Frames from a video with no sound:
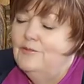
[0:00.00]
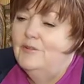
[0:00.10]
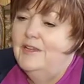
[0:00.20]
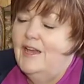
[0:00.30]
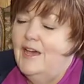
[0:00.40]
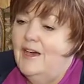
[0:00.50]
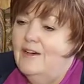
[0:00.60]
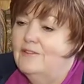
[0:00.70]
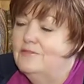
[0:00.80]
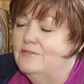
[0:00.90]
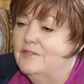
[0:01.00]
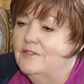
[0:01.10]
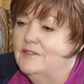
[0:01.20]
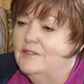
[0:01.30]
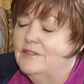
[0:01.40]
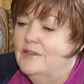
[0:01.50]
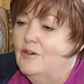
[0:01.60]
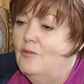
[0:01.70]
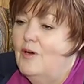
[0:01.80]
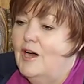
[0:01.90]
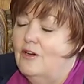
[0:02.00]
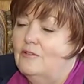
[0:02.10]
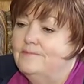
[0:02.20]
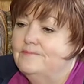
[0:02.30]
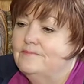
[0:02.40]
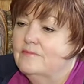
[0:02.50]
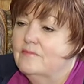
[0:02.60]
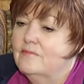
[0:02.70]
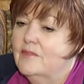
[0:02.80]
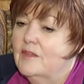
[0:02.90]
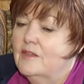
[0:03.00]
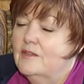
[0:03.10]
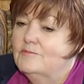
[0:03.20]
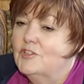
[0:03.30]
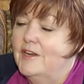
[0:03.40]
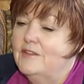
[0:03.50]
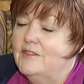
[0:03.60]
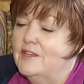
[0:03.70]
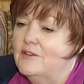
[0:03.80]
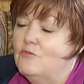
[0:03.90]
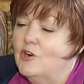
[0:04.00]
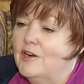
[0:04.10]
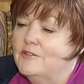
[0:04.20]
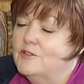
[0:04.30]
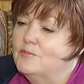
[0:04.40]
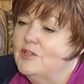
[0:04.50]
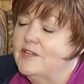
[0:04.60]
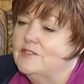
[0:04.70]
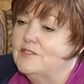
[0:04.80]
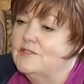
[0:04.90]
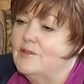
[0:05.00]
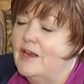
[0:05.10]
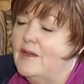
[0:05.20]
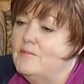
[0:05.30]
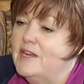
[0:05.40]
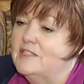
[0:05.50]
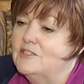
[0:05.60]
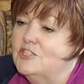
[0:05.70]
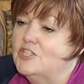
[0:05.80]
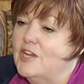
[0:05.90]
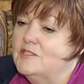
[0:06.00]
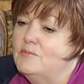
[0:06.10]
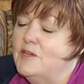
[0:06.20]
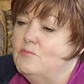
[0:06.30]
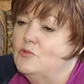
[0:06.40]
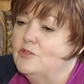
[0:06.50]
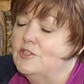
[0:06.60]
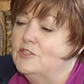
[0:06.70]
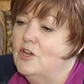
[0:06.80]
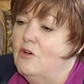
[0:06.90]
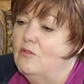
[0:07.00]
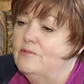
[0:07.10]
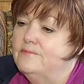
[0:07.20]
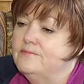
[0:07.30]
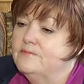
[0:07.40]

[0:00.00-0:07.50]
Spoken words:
We have, wow, trying to think of where other places that I might suggest people could go.